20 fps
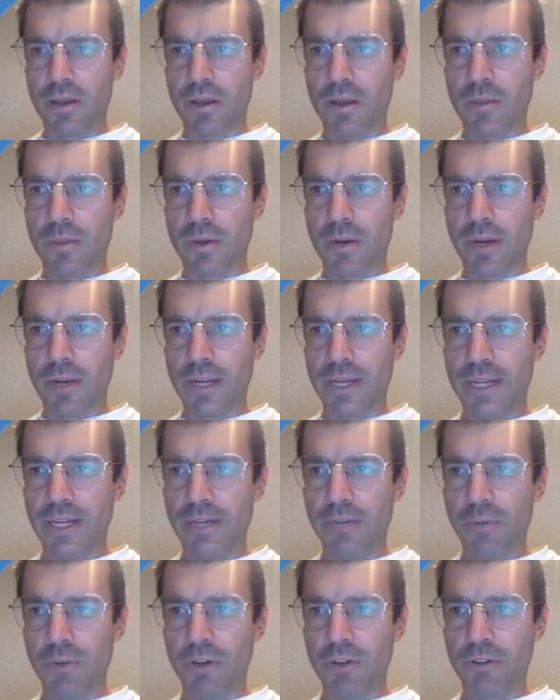America
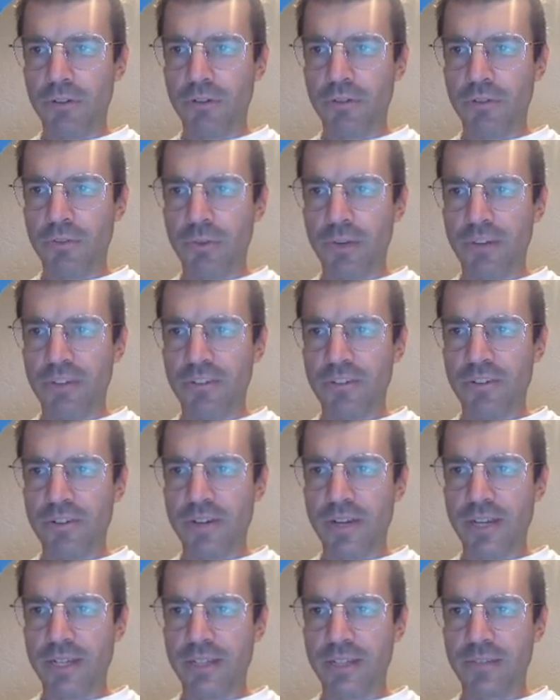needed workers for
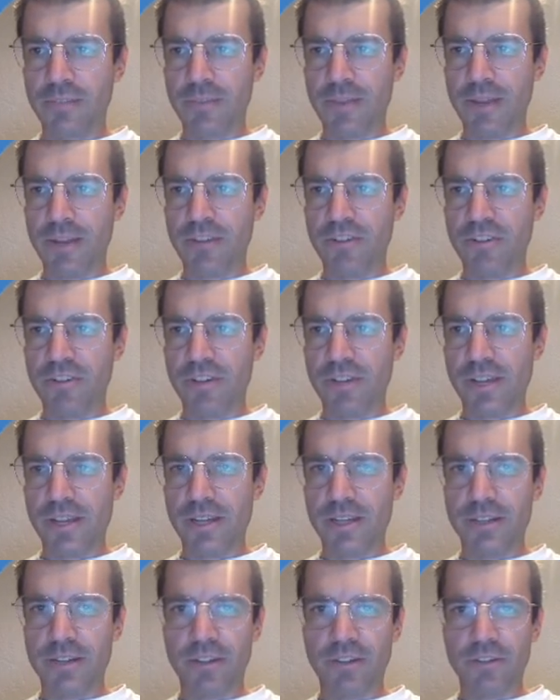Western expansion
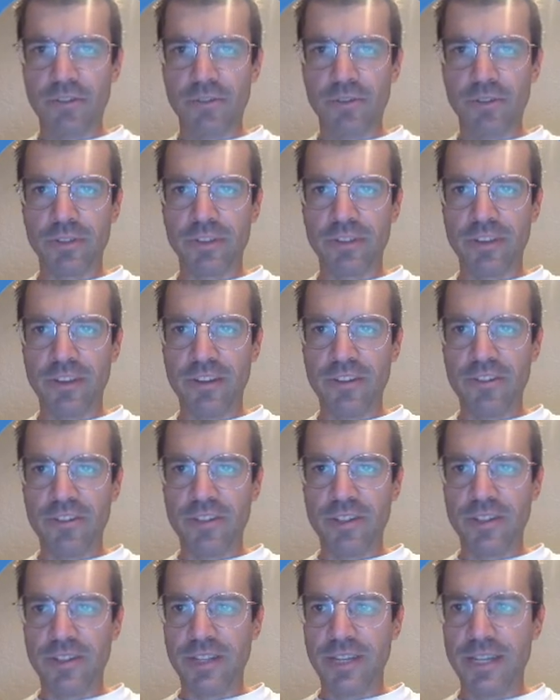and
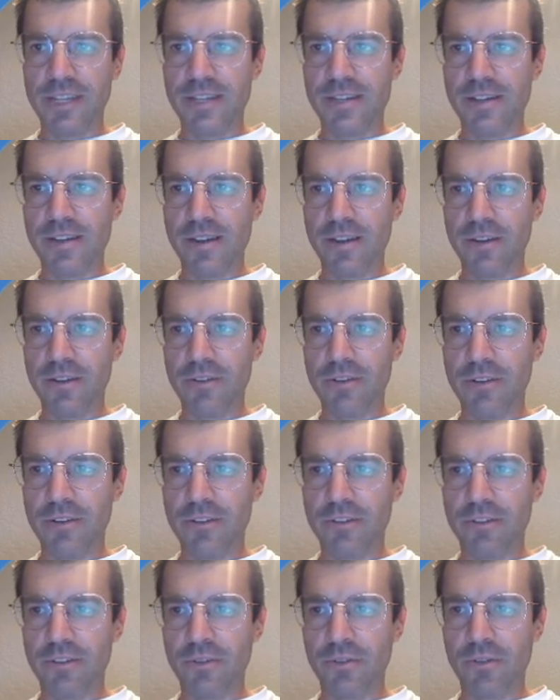industrialization in the
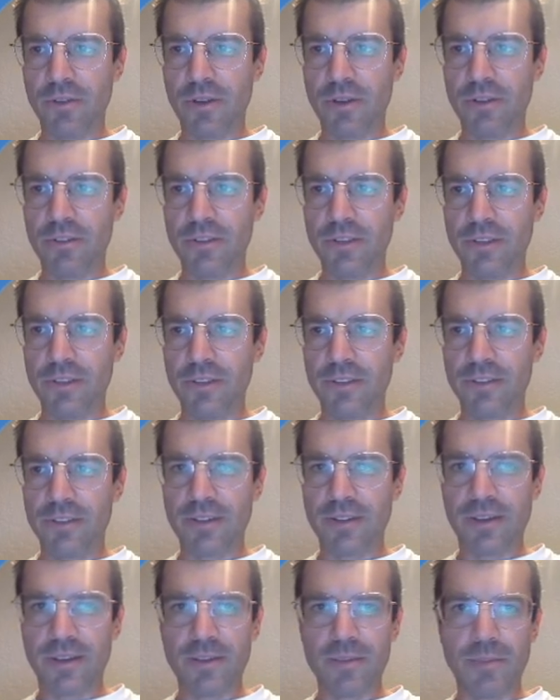1800s, so laws at this
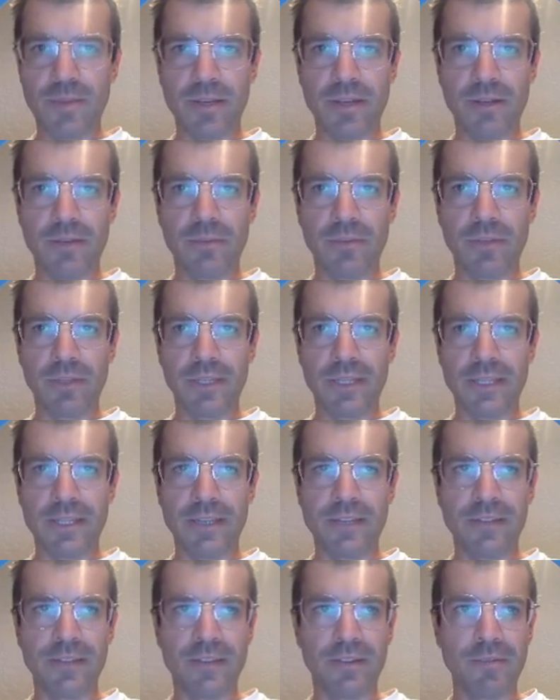time made it really
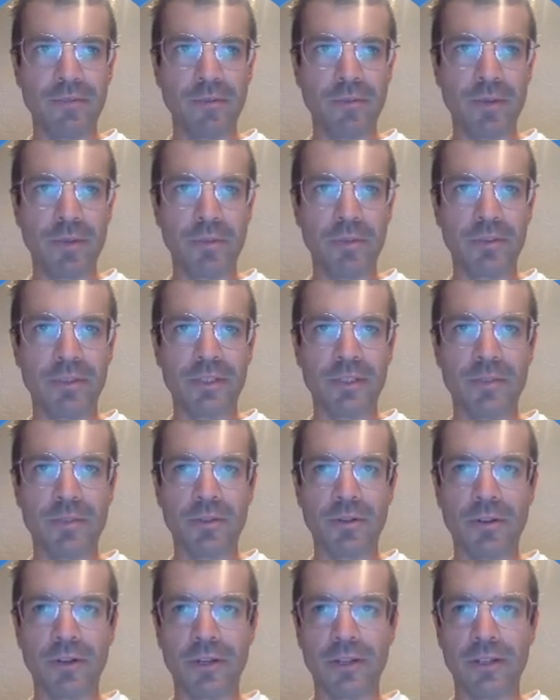easy for people to
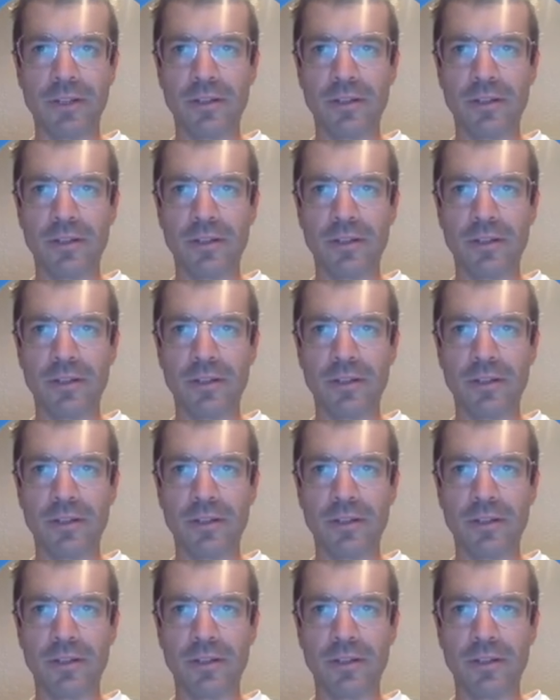immigrate.